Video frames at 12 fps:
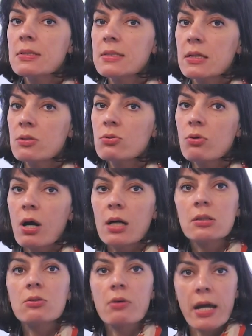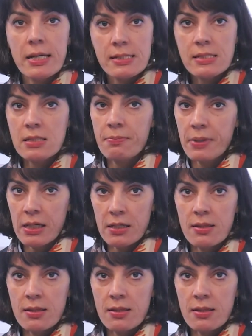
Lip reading: tend to underestimate